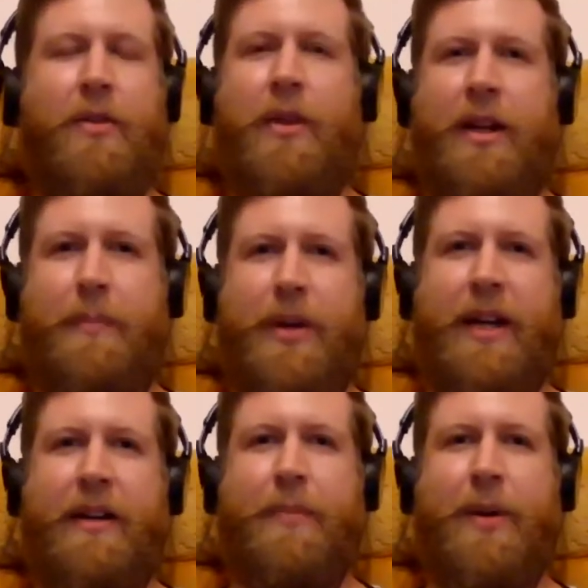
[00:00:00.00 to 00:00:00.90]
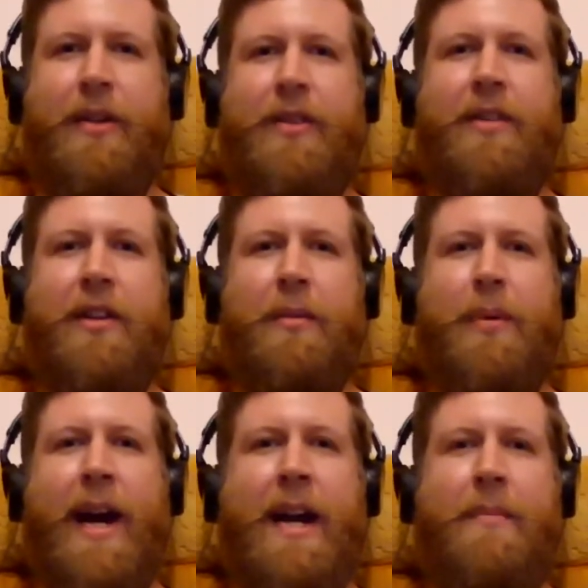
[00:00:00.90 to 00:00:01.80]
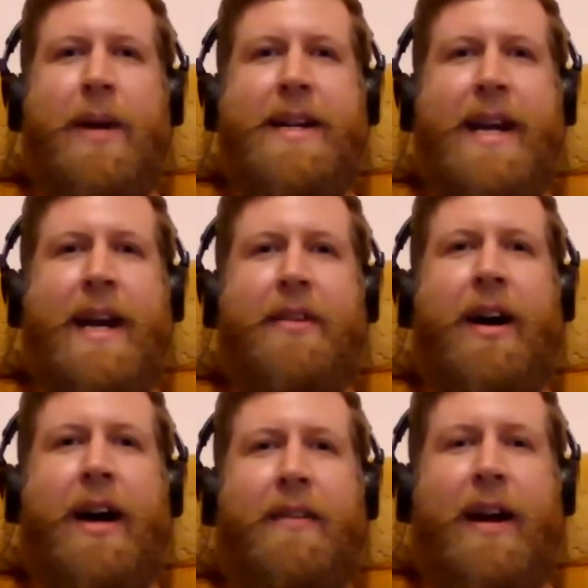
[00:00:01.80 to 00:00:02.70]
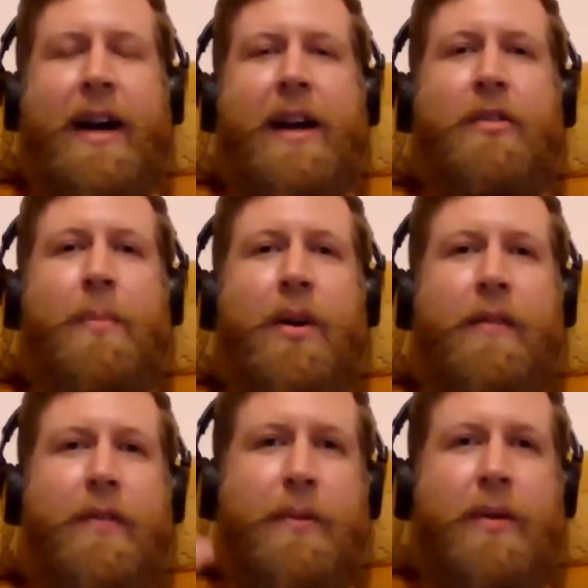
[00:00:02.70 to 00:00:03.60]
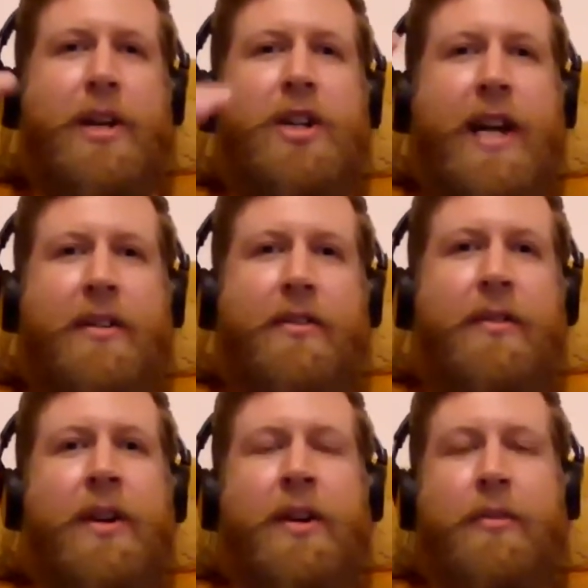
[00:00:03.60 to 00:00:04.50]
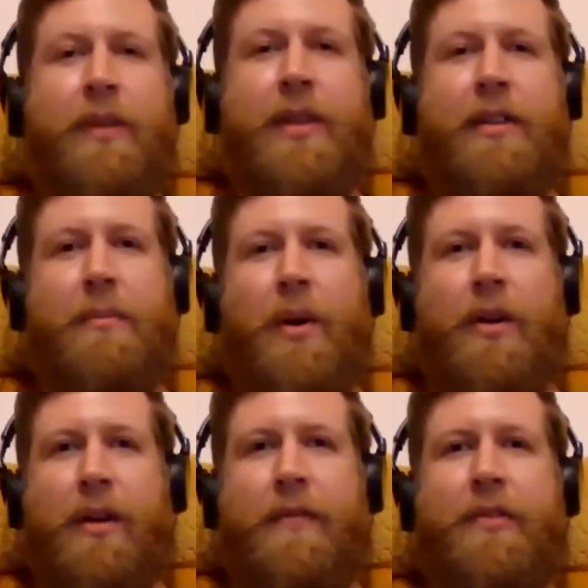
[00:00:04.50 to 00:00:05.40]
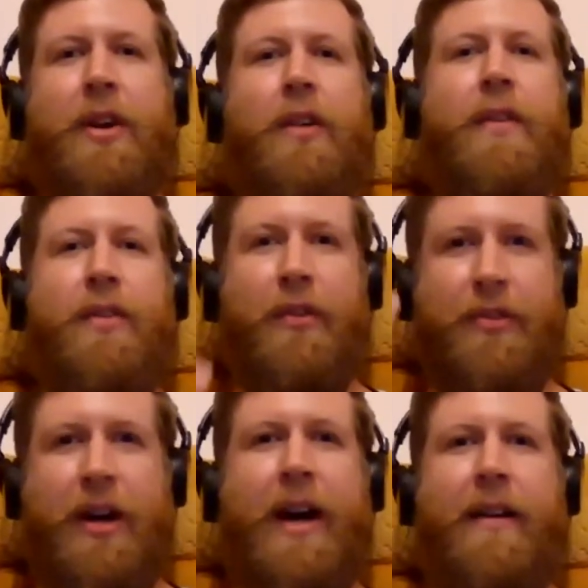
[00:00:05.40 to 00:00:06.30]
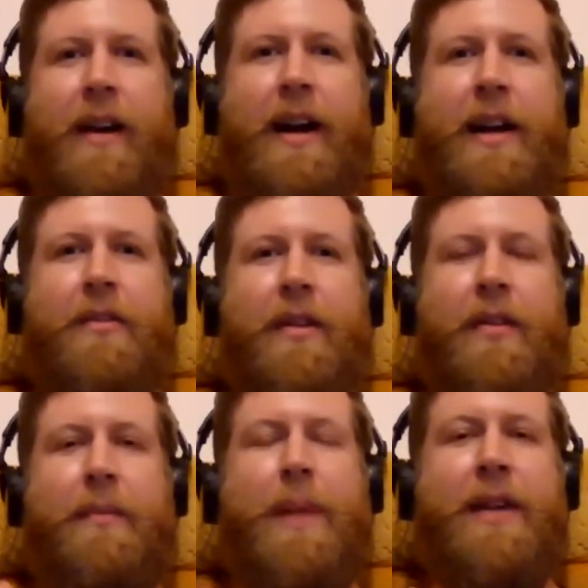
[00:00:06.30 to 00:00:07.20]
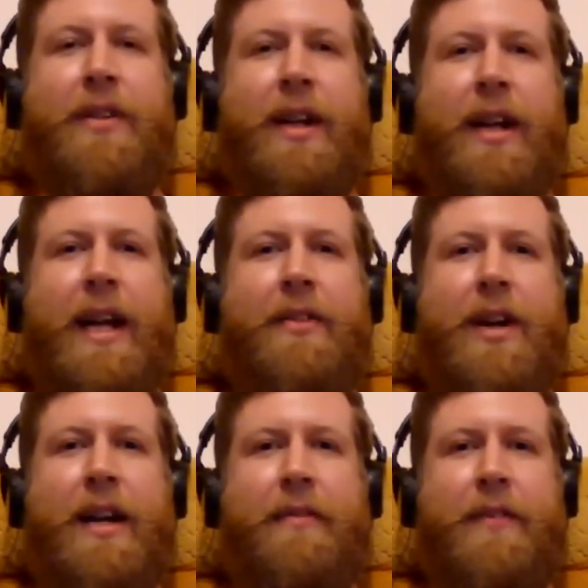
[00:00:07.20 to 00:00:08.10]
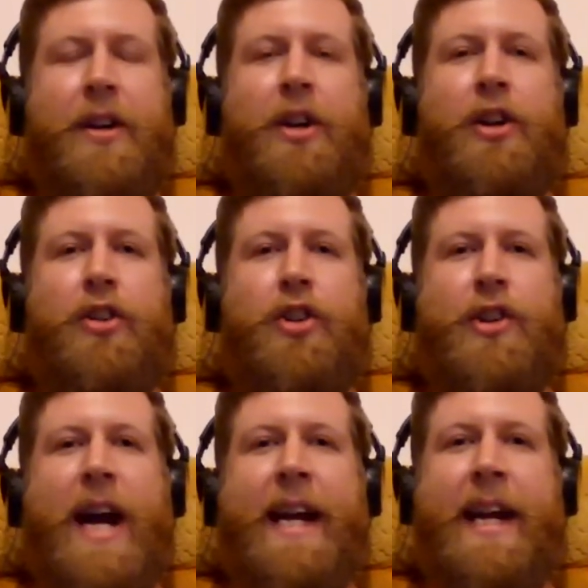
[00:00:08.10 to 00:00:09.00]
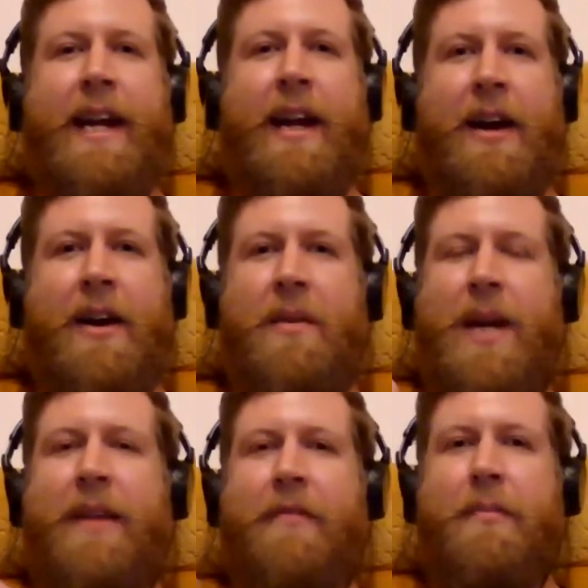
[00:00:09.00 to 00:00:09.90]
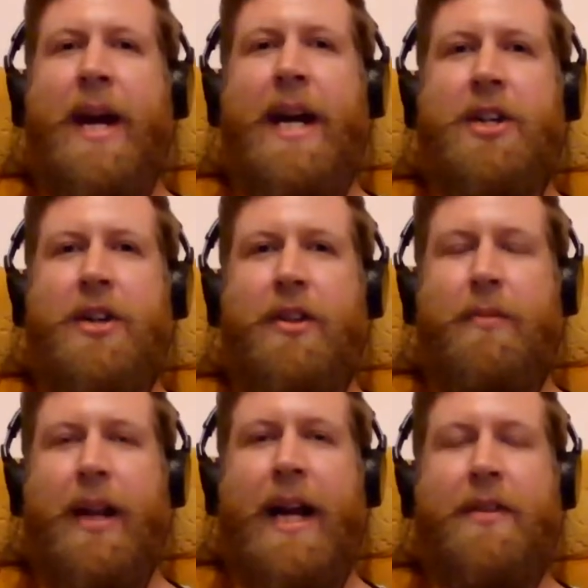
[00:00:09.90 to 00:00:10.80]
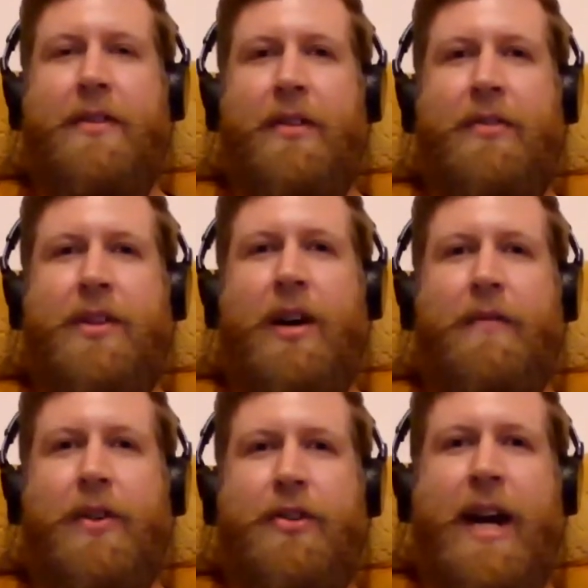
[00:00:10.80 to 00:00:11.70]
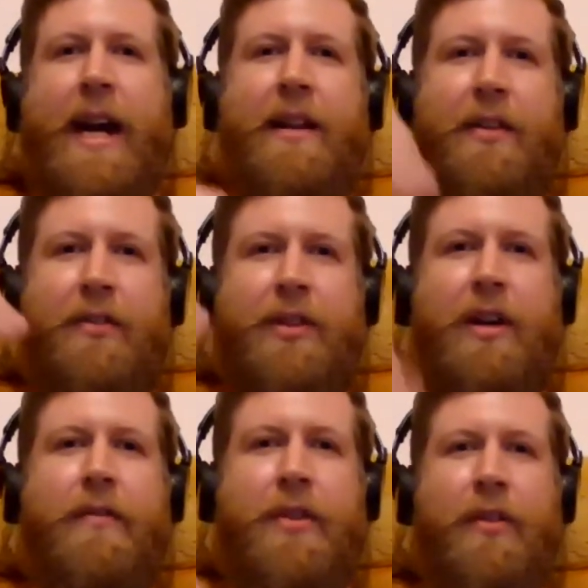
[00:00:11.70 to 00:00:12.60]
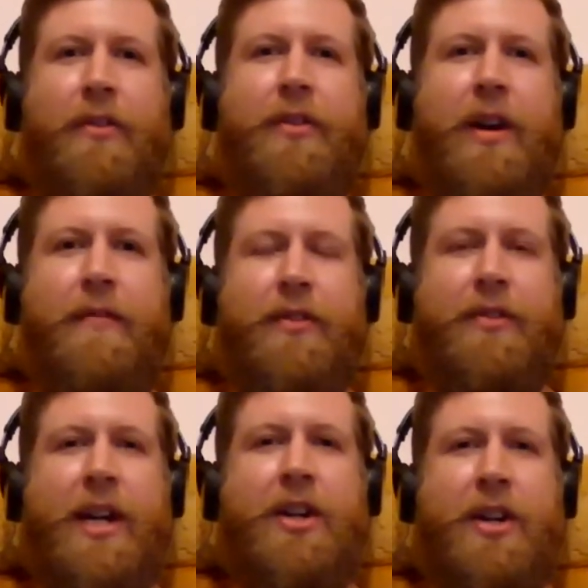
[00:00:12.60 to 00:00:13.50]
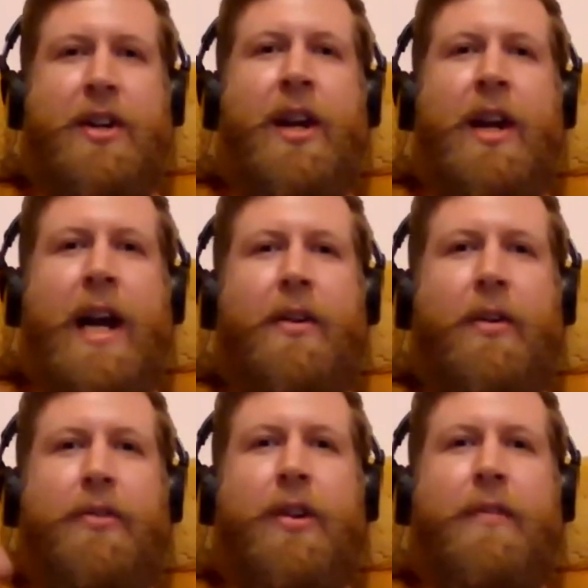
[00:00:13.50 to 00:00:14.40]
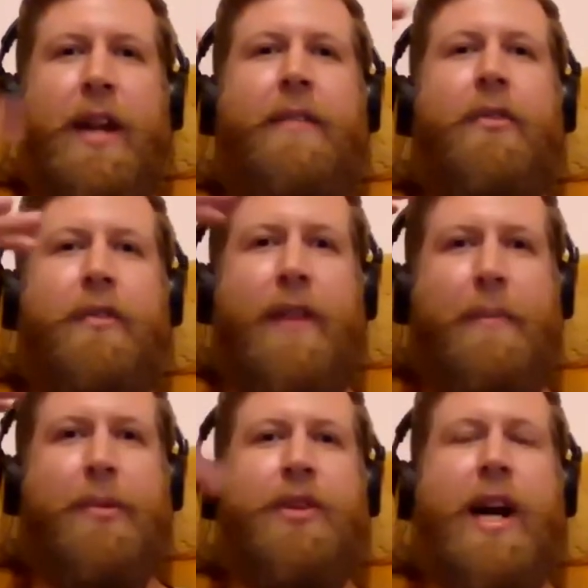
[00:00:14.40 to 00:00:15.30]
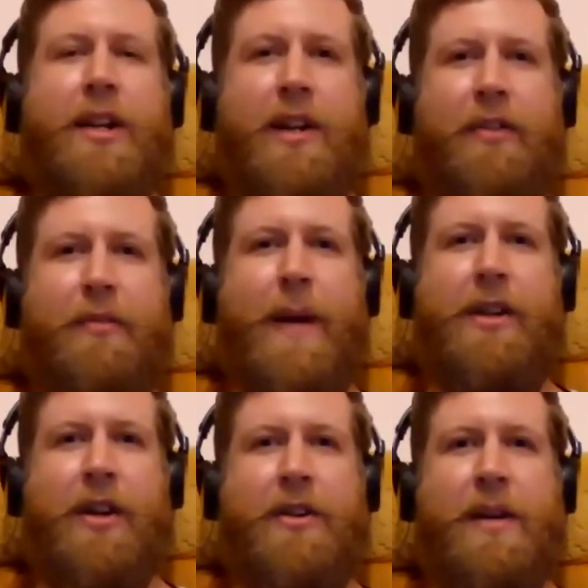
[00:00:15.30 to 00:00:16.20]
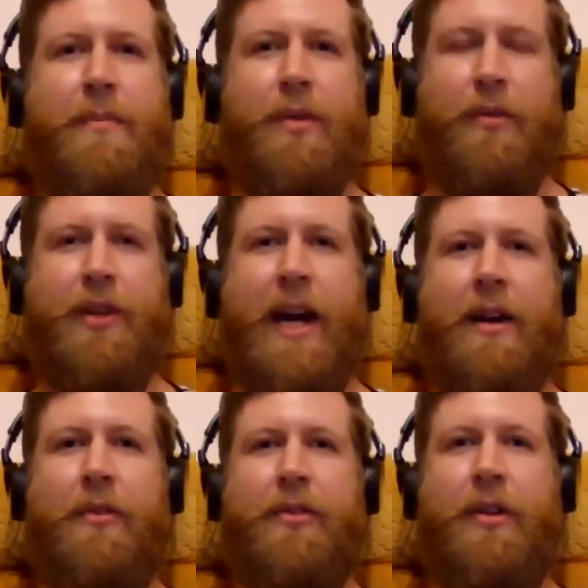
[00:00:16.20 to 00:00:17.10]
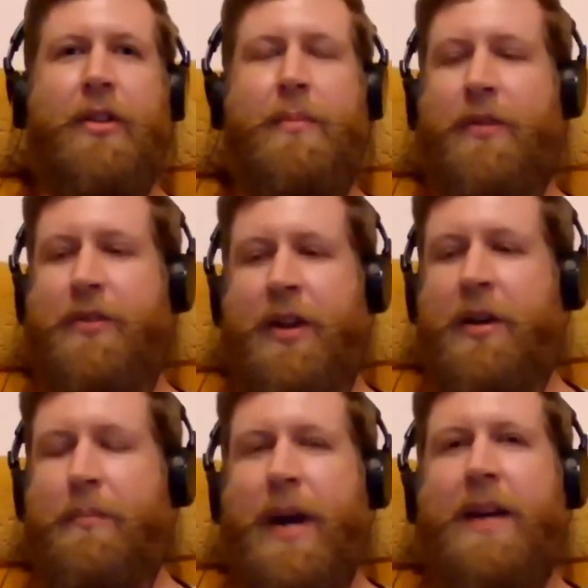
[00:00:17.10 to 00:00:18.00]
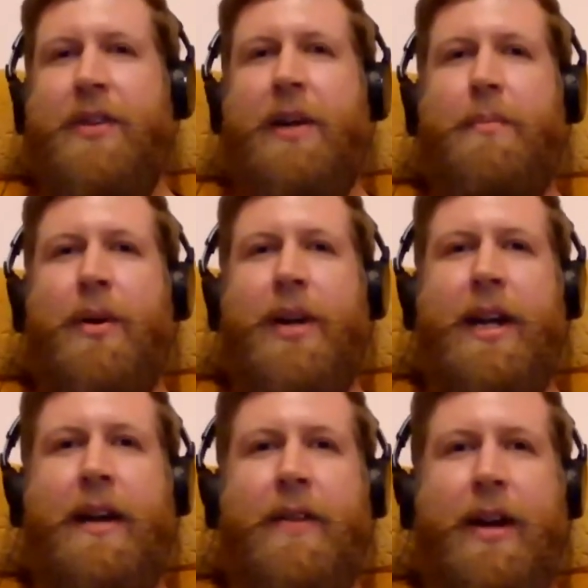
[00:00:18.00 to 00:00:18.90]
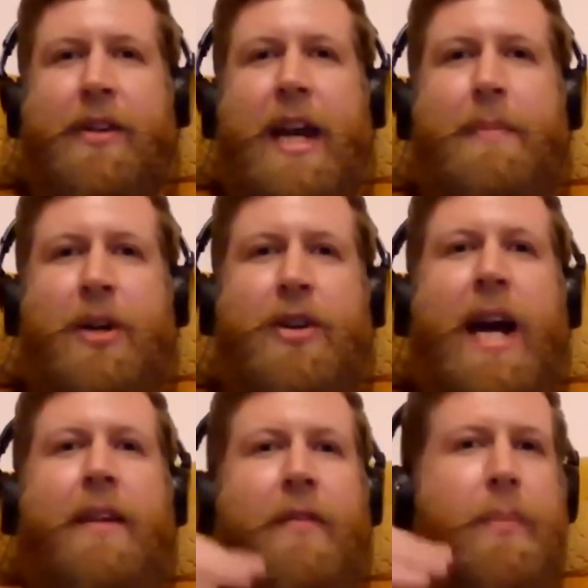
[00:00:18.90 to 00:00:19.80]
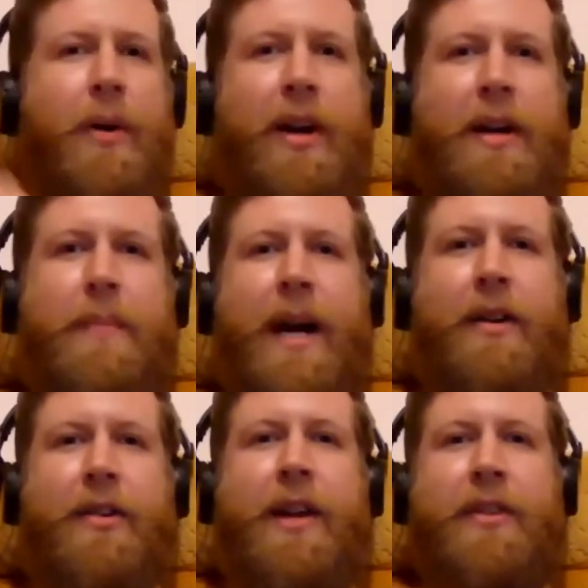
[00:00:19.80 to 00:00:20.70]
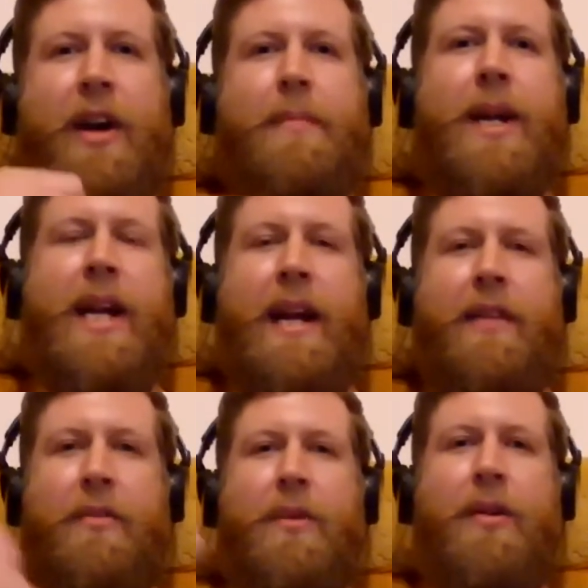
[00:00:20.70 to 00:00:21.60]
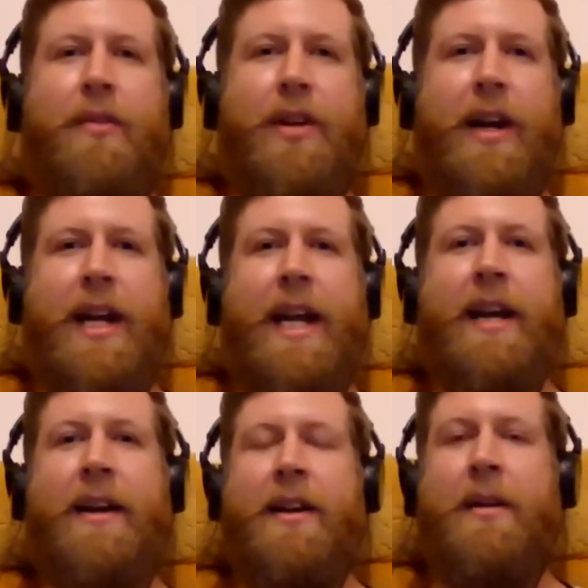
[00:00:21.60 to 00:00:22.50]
according to predictive processing, the brain maintains a hierarchical model of the world in general, we said the model of the self is also hierarchical, and that basically it's kind of tracking um, information that relates to the self and tracking this self non self distinction at all sort of levels of abstraction, spatio temporal scale. So at the most basic embodied level, it's keeping track of the bodily boundaries. I'm in here, the world is out here.